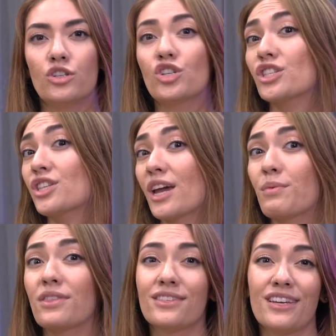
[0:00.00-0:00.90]
Just like
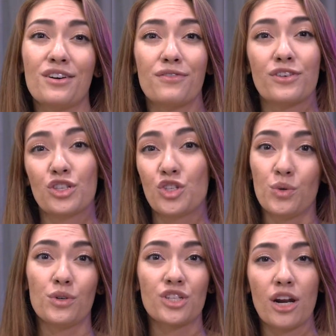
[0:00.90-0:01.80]
with the single versus
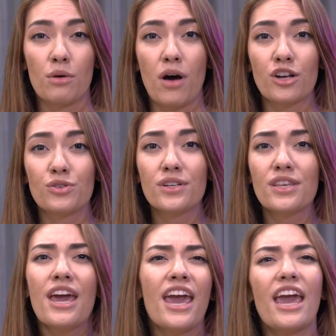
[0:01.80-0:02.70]
dual channel modules,
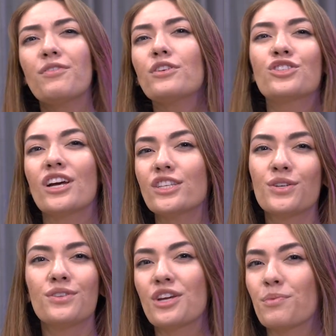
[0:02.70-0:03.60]
if you're just
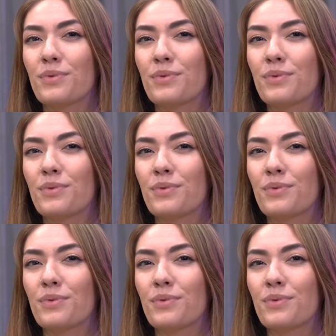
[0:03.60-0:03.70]
using your